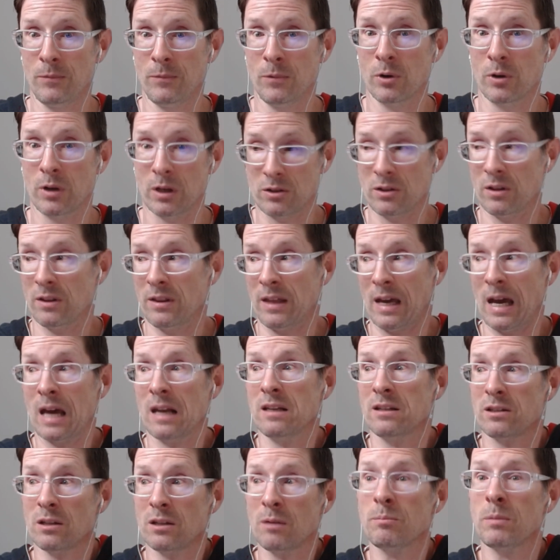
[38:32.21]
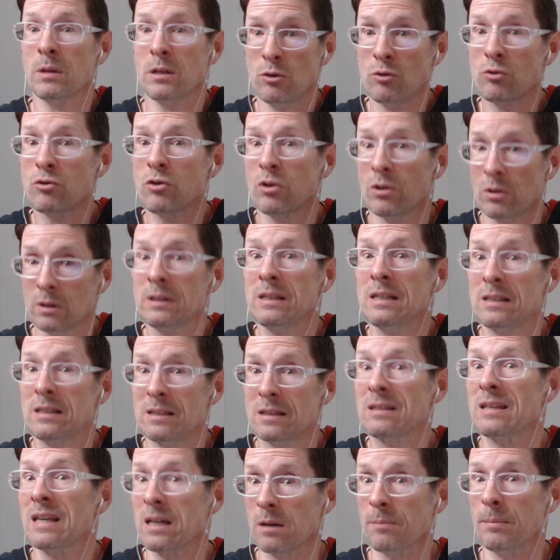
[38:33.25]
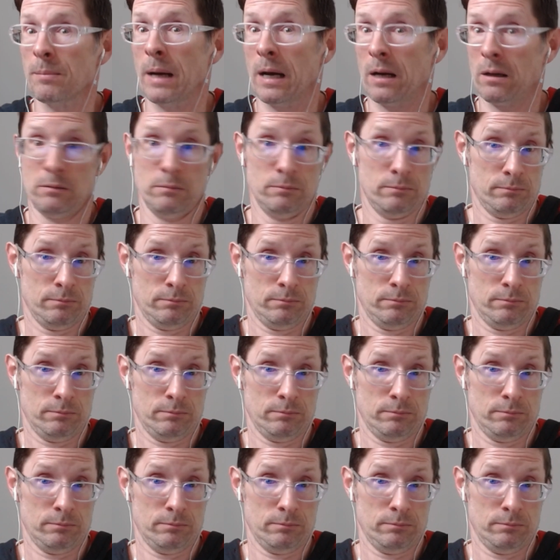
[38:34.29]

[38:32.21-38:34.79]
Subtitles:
Okay, so that is something you should at least think about.